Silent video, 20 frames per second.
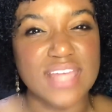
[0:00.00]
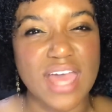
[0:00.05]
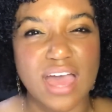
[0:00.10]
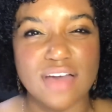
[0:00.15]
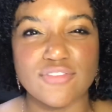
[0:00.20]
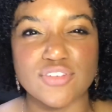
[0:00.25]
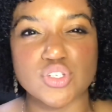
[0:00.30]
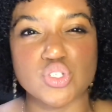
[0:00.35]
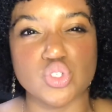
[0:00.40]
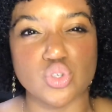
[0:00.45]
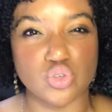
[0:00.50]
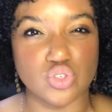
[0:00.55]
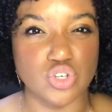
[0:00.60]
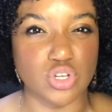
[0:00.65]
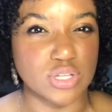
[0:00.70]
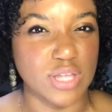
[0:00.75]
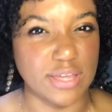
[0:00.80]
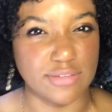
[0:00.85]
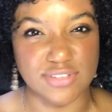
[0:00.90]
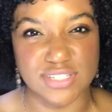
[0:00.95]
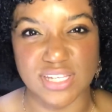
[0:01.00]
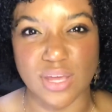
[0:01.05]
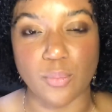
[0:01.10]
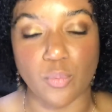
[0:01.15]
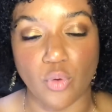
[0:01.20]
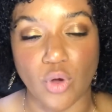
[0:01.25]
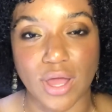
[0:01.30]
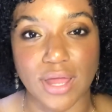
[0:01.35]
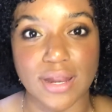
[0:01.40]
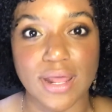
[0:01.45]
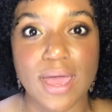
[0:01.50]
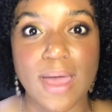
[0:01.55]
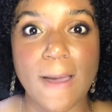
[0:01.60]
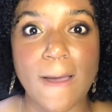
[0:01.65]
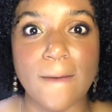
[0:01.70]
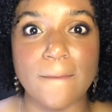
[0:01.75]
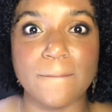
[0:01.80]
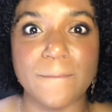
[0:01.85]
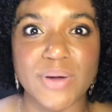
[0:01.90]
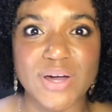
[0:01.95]
have a social life somewhat,
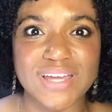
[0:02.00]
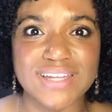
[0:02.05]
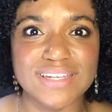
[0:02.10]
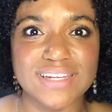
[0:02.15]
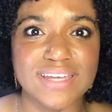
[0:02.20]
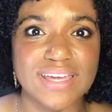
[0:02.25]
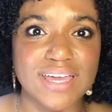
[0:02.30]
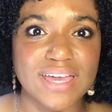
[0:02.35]
but